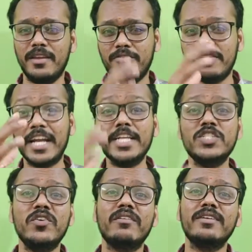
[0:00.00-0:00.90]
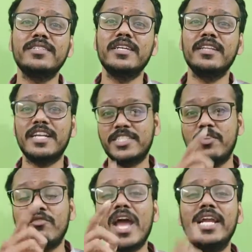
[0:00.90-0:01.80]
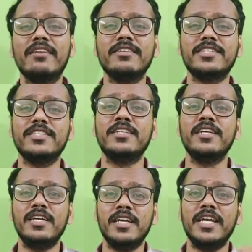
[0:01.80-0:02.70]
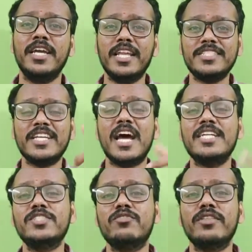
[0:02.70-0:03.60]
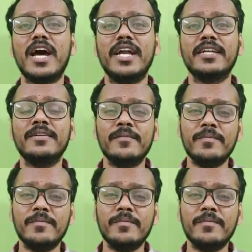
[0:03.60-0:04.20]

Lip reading: If that is your question, that's a valid question. Here is the answer for that.